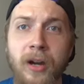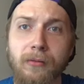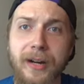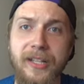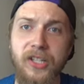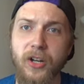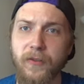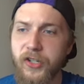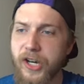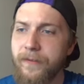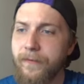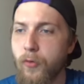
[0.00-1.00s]
Alright, so for
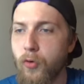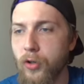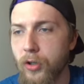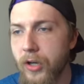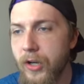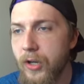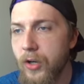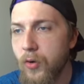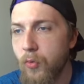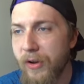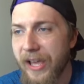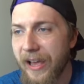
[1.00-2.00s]
Gen 4,
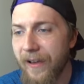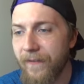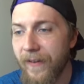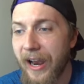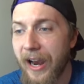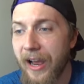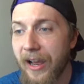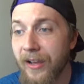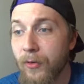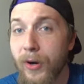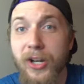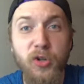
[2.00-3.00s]
we
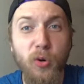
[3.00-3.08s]
have quite a